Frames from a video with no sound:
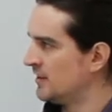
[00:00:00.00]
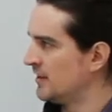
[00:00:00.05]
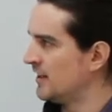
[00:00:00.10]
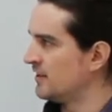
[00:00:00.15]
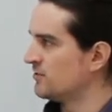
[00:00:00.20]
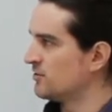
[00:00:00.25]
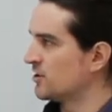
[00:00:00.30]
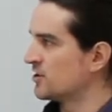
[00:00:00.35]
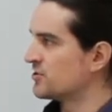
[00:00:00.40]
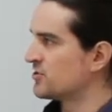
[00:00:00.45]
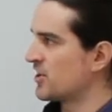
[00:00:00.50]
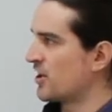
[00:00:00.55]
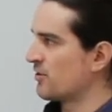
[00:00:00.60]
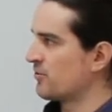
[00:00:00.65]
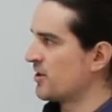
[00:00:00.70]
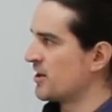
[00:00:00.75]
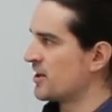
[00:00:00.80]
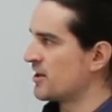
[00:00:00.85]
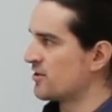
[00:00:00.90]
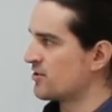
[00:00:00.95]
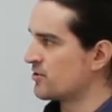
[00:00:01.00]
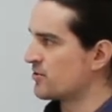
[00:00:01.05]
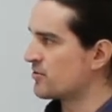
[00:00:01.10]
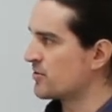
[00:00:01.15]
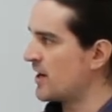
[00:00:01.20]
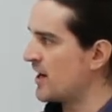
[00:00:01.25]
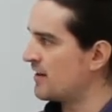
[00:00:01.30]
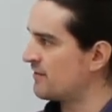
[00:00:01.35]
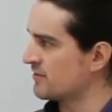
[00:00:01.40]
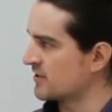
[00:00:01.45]
and they're accelerating under
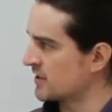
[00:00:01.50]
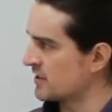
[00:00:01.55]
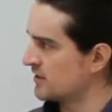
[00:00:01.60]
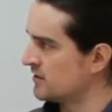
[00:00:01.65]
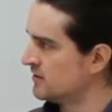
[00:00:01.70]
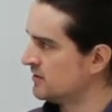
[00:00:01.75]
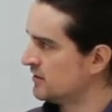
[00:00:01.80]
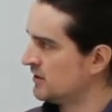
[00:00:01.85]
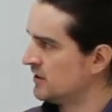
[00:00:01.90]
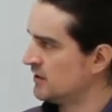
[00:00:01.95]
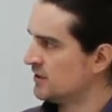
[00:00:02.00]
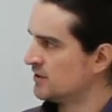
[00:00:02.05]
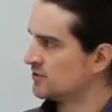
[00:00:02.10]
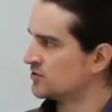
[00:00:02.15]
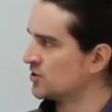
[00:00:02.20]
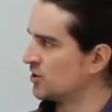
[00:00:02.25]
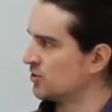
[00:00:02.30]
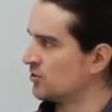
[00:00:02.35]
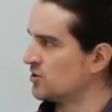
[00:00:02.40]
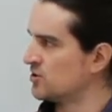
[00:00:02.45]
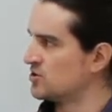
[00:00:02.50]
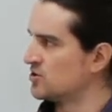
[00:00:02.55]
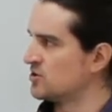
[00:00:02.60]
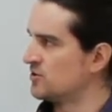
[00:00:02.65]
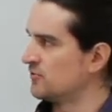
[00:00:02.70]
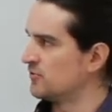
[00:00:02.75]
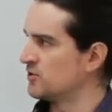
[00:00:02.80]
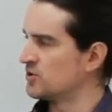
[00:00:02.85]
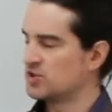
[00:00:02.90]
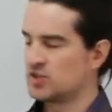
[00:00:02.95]
gravity. So this is
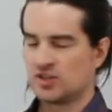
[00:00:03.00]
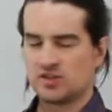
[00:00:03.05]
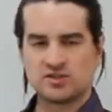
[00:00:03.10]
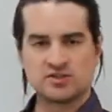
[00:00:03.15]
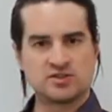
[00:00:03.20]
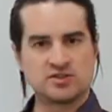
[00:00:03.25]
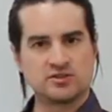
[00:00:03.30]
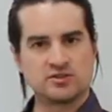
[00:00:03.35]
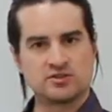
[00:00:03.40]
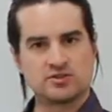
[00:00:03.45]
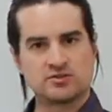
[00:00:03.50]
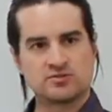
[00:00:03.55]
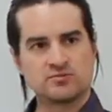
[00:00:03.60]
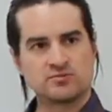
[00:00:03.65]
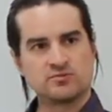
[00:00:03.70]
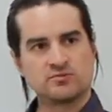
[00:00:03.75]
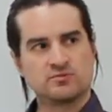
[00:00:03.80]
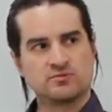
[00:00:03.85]
the first instance